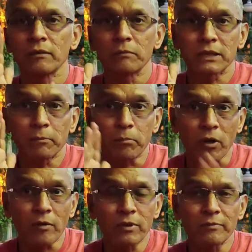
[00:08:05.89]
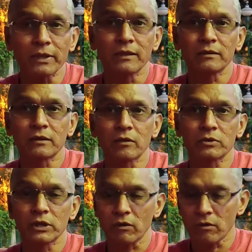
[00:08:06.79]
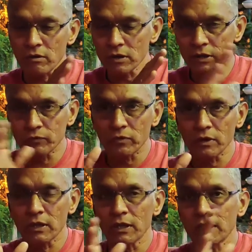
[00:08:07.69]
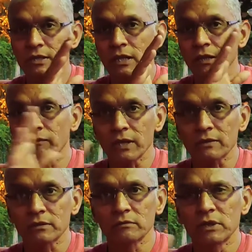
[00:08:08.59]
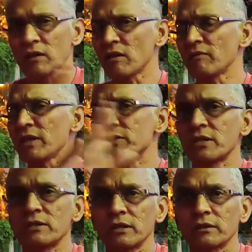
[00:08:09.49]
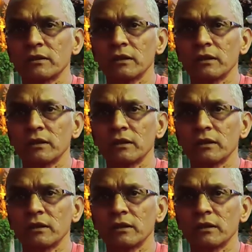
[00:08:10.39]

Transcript: But the problem is, now see, all these 4 are in a state of flux. They are always changing.